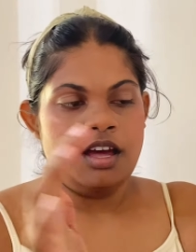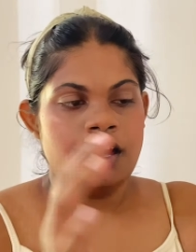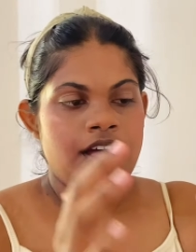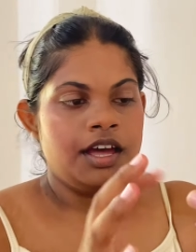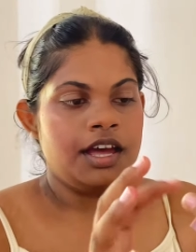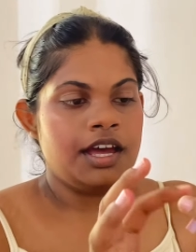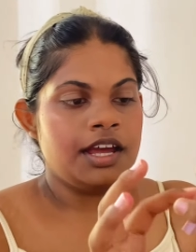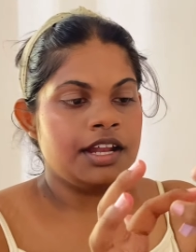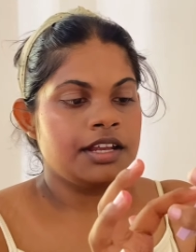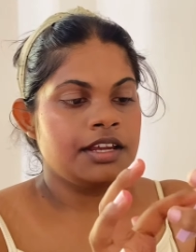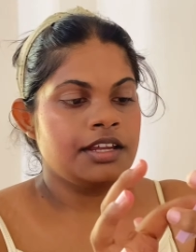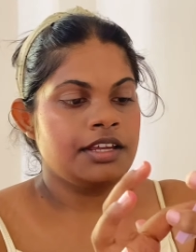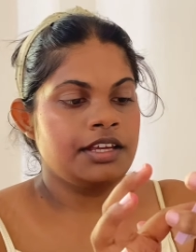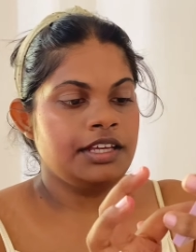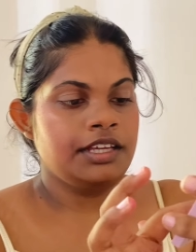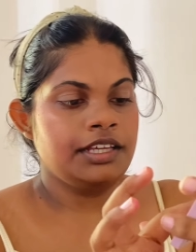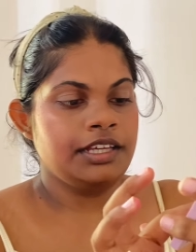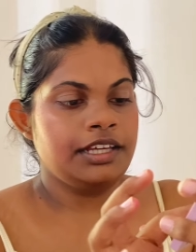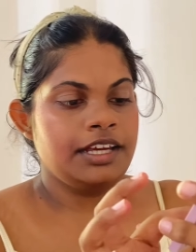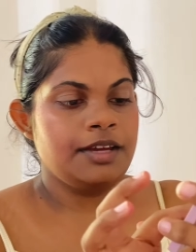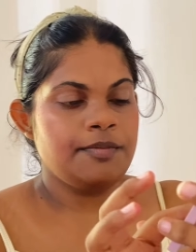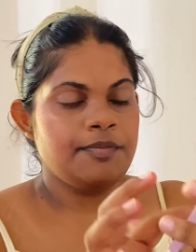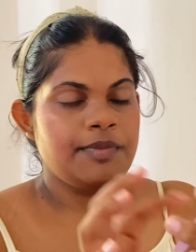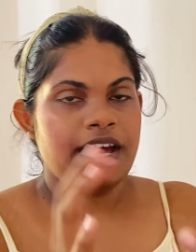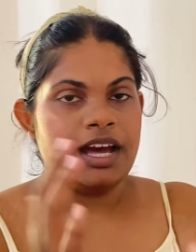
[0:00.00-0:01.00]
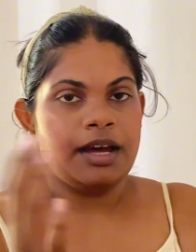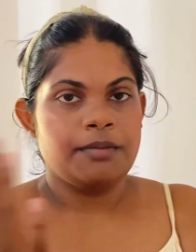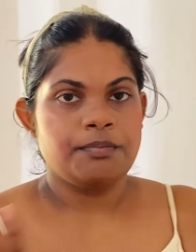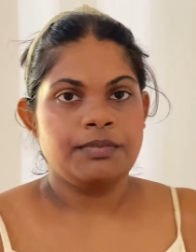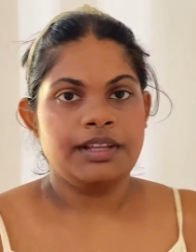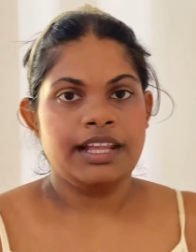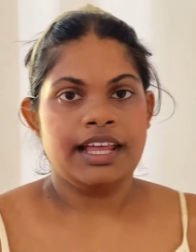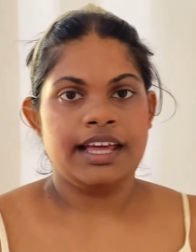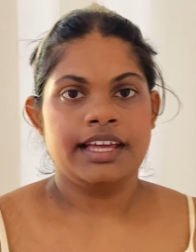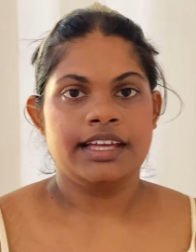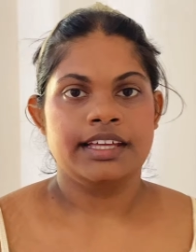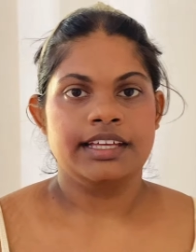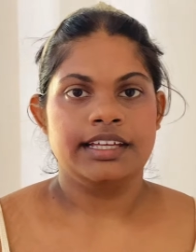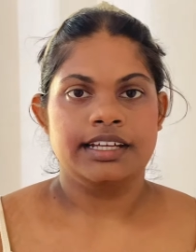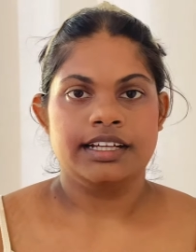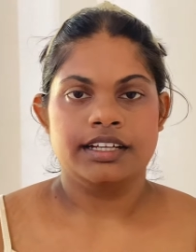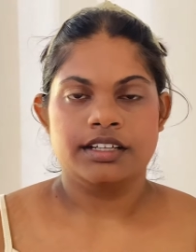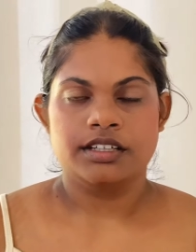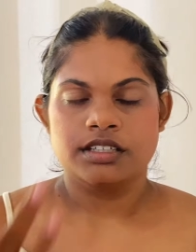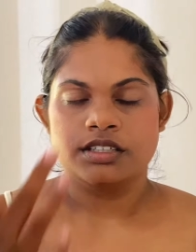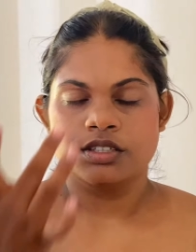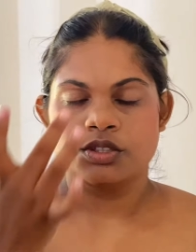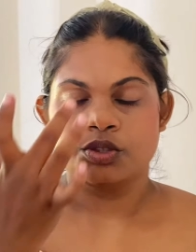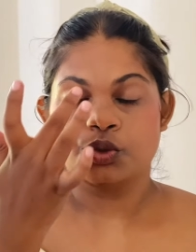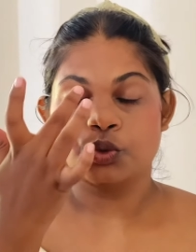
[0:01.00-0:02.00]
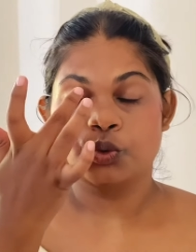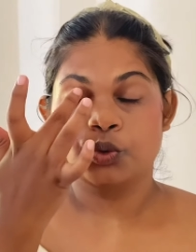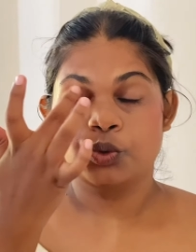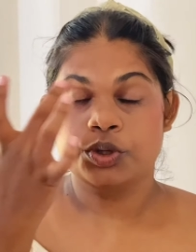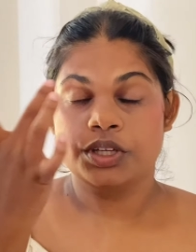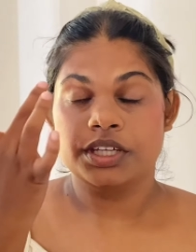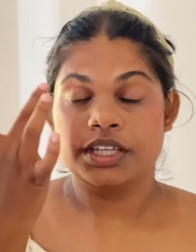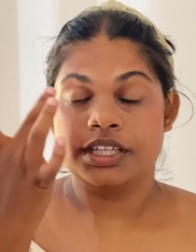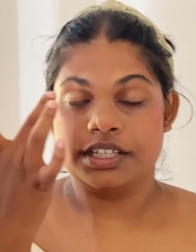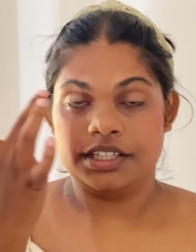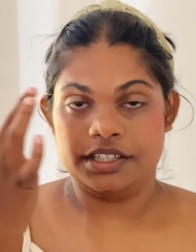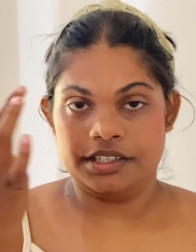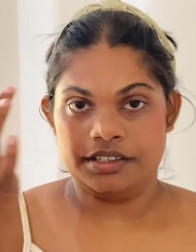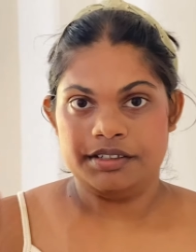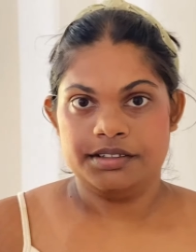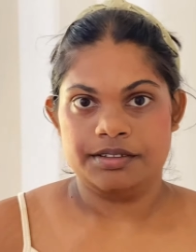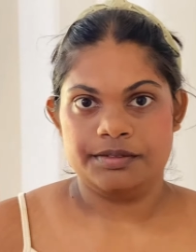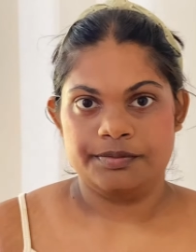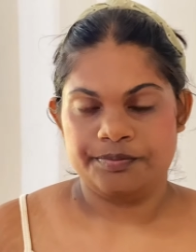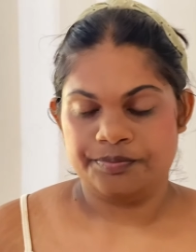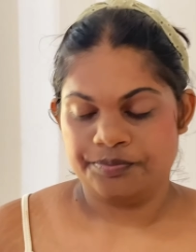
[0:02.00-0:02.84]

and keep applying it to here